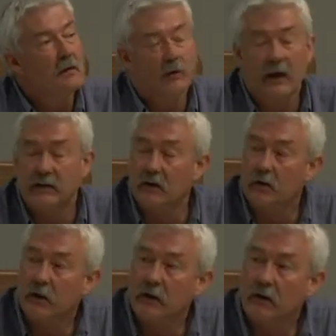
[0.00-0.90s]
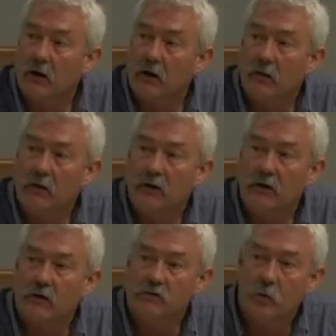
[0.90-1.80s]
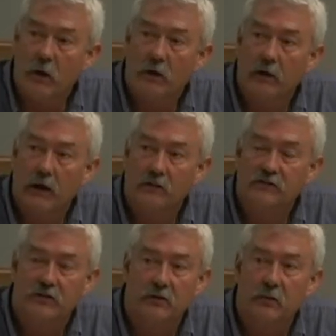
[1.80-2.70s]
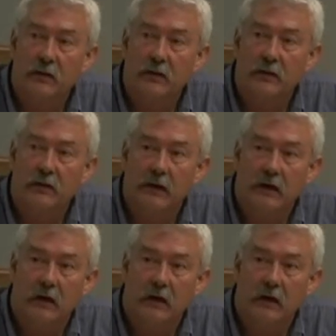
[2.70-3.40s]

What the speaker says: We had to go in and armor those wellheads so that we didn't